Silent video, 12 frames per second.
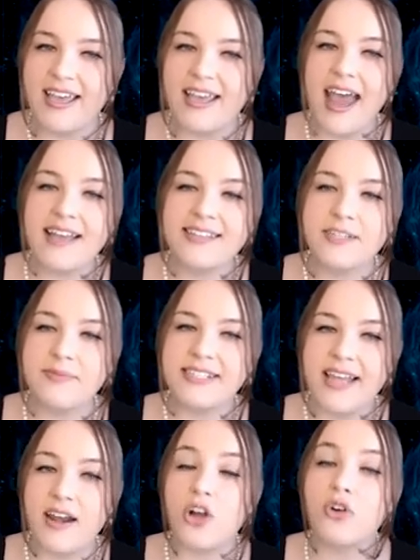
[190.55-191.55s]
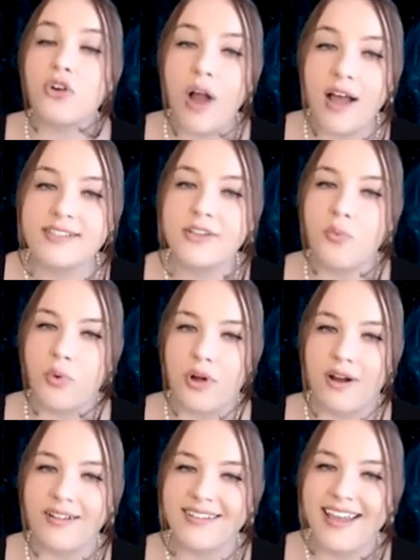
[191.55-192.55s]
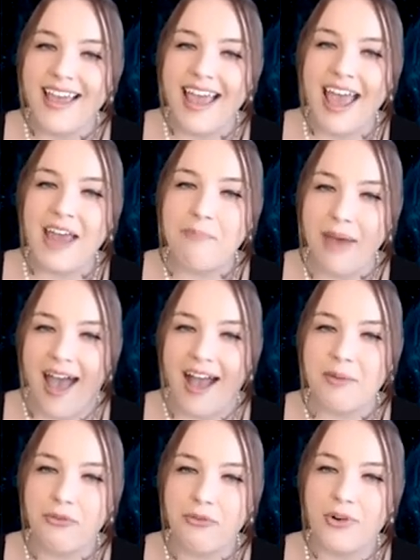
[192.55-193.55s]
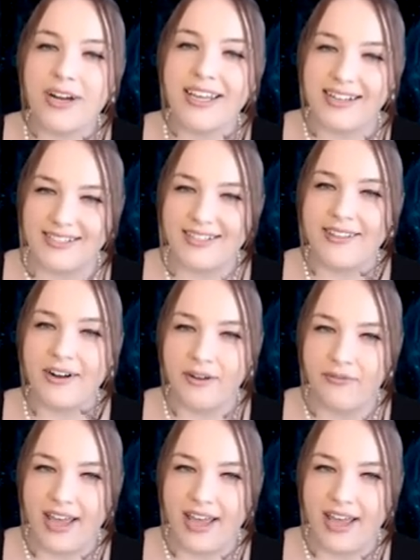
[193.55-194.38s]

it has to be sent across the world and back before it gets to their